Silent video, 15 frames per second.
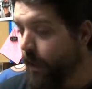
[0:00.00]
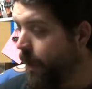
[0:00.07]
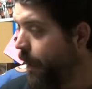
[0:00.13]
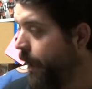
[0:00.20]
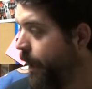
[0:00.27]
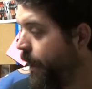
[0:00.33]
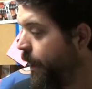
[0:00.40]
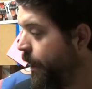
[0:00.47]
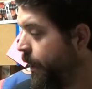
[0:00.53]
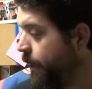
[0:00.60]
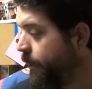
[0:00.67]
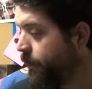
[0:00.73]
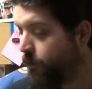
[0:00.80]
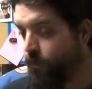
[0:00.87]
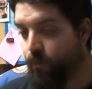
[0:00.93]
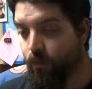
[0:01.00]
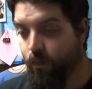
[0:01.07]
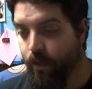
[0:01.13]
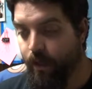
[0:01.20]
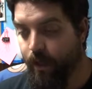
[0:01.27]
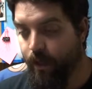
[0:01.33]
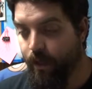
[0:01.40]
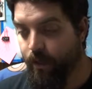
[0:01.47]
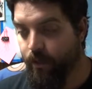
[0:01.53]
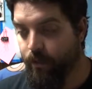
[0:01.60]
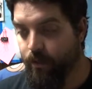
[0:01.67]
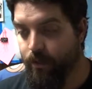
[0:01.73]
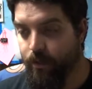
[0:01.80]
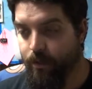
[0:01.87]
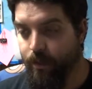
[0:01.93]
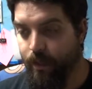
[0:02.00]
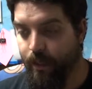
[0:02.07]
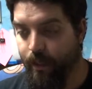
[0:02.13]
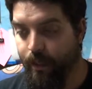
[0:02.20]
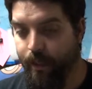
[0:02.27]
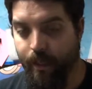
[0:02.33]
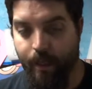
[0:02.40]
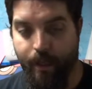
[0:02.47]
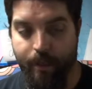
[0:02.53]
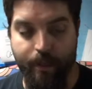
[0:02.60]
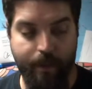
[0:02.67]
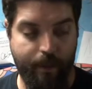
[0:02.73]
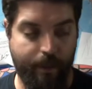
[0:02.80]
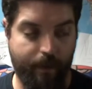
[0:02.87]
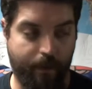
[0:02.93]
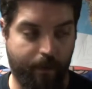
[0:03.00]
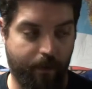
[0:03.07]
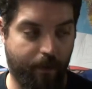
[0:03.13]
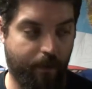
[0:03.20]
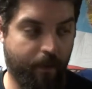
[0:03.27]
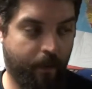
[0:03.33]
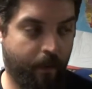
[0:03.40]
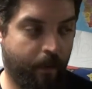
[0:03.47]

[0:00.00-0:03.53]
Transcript: And what else did I get here?